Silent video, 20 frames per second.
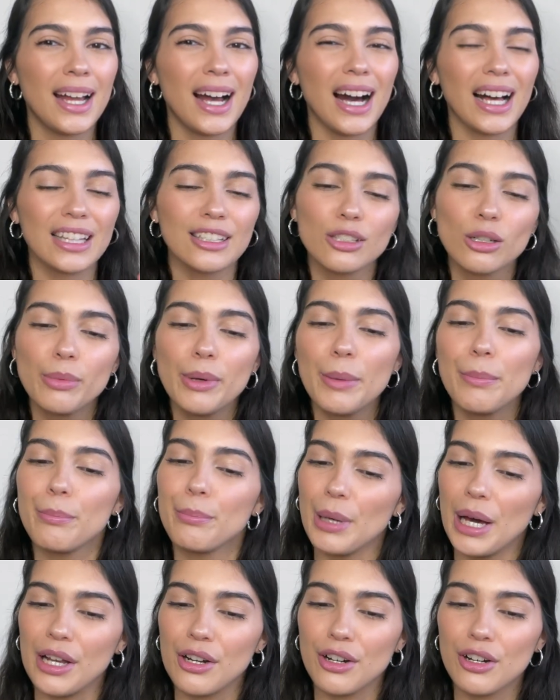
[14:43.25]
a little bit
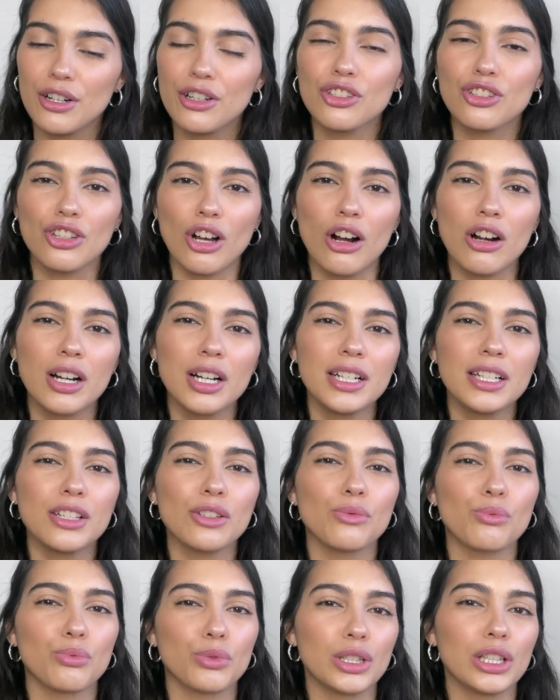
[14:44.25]
better. Zara
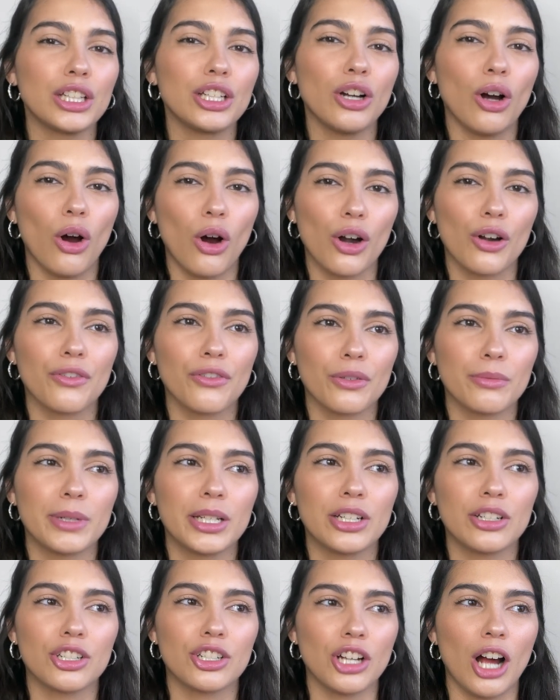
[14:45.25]
is really hard for
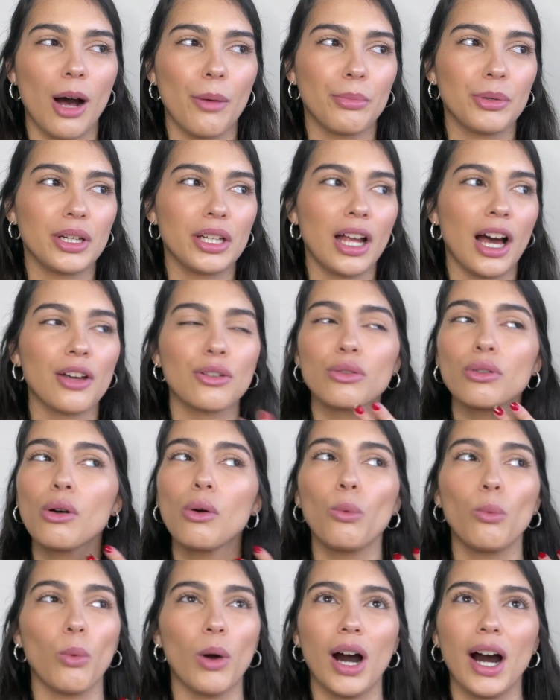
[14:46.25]
me to shop in. I don't know
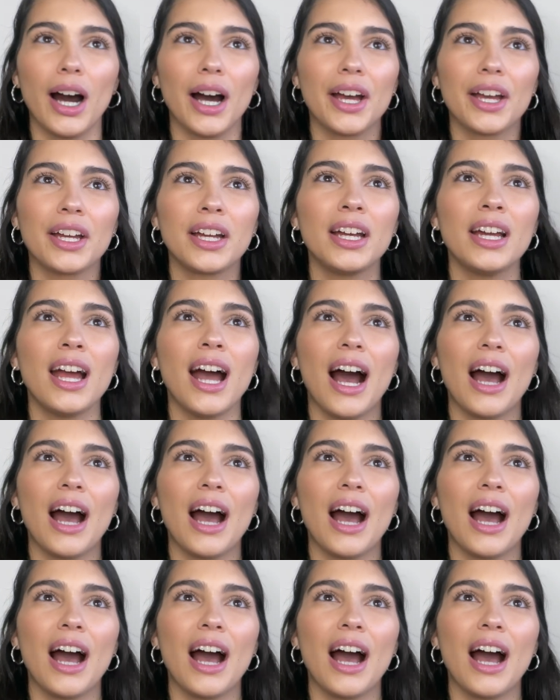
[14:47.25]
why.